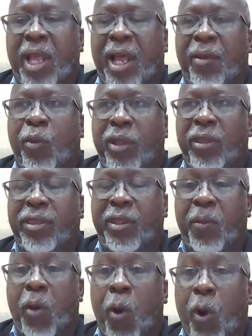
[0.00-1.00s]

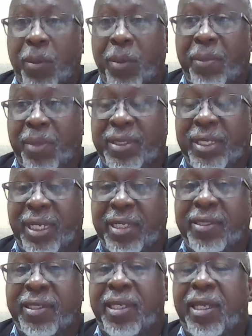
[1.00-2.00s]
with all member
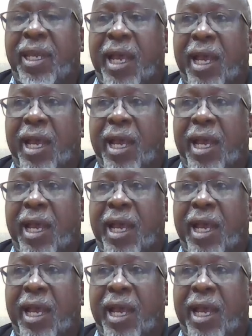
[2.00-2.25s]
states,